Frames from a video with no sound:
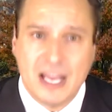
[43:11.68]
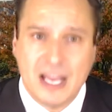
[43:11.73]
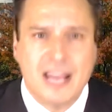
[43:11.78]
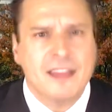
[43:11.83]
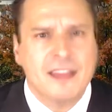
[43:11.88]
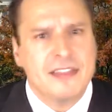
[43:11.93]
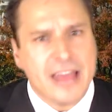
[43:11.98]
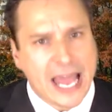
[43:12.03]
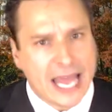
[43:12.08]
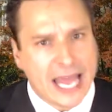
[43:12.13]

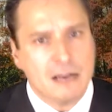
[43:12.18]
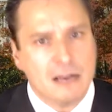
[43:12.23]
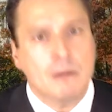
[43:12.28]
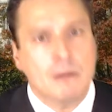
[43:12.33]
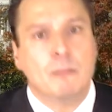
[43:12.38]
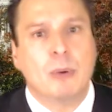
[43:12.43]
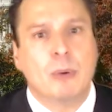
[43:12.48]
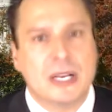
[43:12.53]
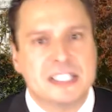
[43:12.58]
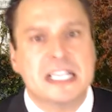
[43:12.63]
Then
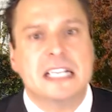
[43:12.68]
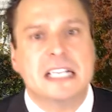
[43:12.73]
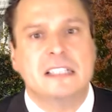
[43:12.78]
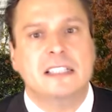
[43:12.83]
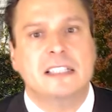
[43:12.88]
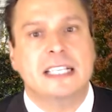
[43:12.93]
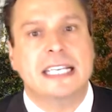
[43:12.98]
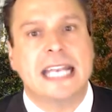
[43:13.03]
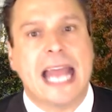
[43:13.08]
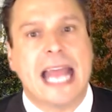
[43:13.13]
President
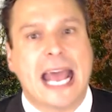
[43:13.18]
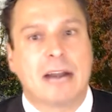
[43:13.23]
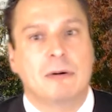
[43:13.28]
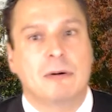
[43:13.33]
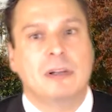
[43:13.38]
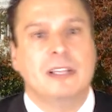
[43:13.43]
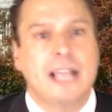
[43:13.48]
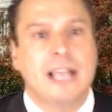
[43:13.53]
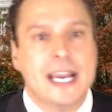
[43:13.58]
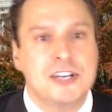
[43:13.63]
Clinton had a
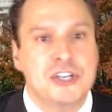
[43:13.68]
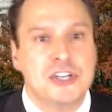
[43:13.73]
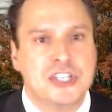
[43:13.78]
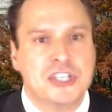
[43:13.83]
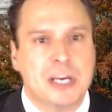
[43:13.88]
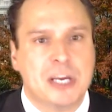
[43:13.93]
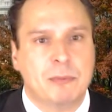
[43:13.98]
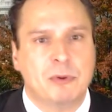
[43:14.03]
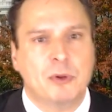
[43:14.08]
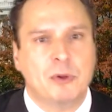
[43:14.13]

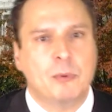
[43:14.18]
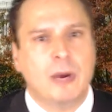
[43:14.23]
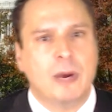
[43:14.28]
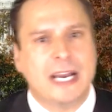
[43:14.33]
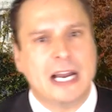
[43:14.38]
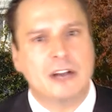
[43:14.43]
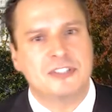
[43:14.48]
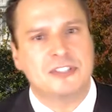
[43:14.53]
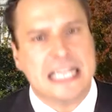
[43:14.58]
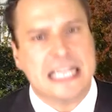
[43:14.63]
relationship with a White
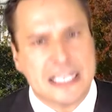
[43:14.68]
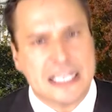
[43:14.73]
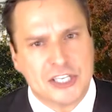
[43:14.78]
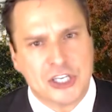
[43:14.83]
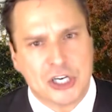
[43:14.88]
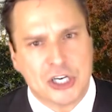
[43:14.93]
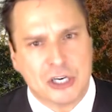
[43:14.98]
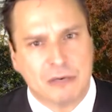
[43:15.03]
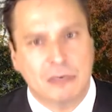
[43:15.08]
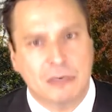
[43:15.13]
House
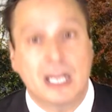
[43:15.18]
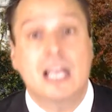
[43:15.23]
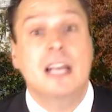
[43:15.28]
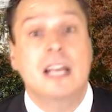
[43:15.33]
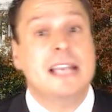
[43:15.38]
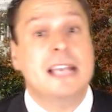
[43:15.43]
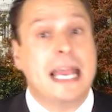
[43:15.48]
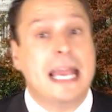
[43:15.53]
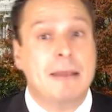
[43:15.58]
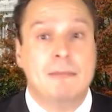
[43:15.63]
intern
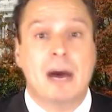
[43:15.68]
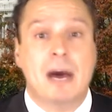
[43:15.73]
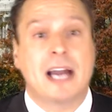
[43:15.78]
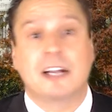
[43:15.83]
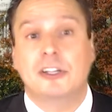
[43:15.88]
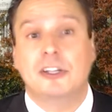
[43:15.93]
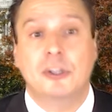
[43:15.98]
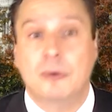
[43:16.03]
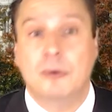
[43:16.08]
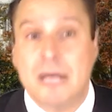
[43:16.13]
named Monica
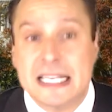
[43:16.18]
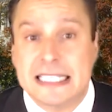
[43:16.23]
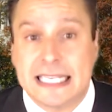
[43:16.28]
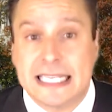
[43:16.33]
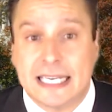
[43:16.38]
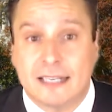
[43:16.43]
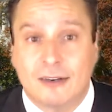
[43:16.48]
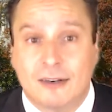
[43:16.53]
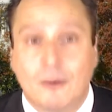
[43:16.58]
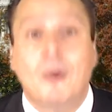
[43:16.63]
Lewinsky.
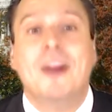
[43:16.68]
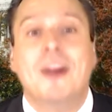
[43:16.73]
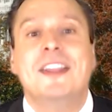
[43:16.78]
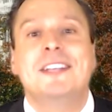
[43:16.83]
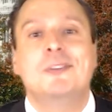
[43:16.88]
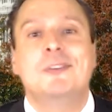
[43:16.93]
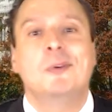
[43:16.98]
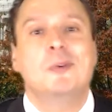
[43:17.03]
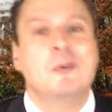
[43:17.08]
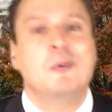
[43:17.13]
When this
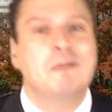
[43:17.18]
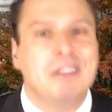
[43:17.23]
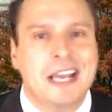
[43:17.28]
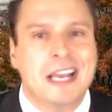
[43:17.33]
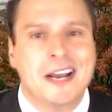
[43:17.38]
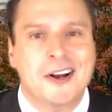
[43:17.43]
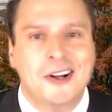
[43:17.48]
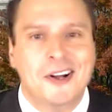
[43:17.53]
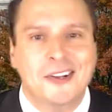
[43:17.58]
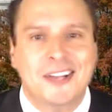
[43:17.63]
was
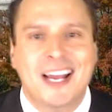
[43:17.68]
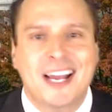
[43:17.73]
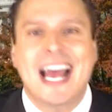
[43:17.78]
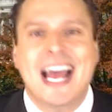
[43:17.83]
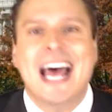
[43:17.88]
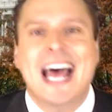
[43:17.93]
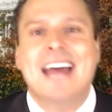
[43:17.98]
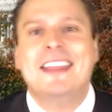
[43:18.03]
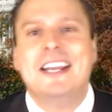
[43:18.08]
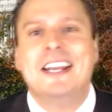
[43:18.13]
revealed,
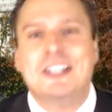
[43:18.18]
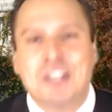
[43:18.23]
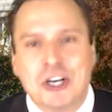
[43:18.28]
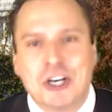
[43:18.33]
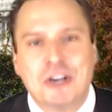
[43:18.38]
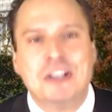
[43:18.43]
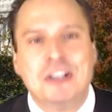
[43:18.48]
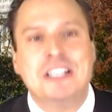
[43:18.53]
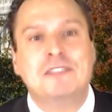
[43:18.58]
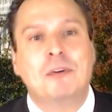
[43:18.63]
the
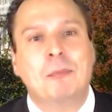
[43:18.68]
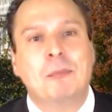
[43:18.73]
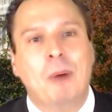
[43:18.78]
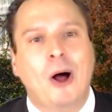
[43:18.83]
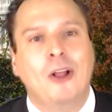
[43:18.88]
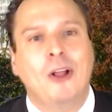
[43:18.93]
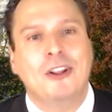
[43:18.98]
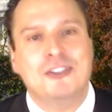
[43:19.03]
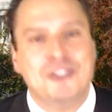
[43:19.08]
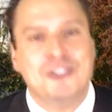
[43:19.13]
attorneys for
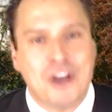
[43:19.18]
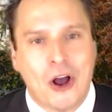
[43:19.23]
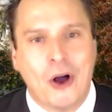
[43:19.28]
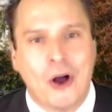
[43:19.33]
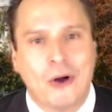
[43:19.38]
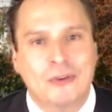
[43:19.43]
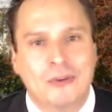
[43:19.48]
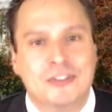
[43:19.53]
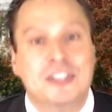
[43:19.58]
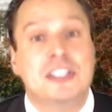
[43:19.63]
Paula
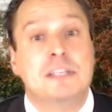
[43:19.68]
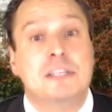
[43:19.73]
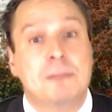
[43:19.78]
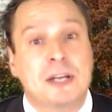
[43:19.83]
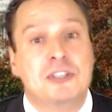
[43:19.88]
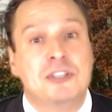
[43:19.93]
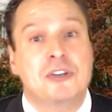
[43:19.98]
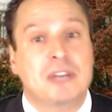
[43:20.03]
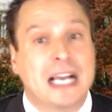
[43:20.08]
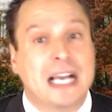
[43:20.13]
Jones and the
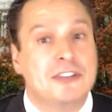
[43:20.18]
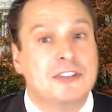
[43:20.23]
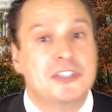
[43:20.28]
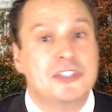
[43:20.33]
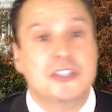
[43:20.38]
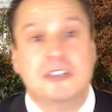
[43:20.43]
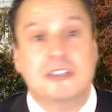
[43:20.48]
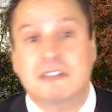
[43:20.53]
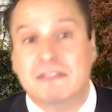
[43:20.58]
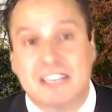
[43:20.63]
special
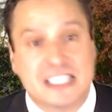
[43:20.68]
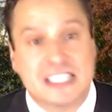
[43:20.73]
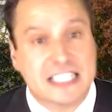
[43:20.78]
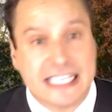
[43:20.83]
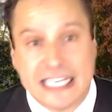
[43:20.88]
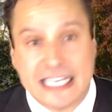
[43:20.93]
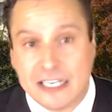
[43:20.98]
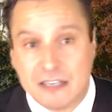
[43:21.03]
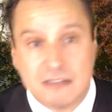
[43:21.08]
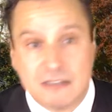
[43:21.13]
counsel
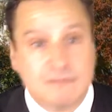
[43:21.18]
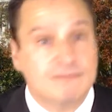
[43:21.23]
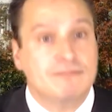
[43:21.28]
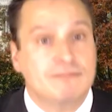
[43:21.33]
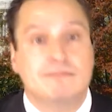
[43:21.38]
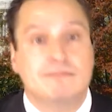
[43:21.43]
investigator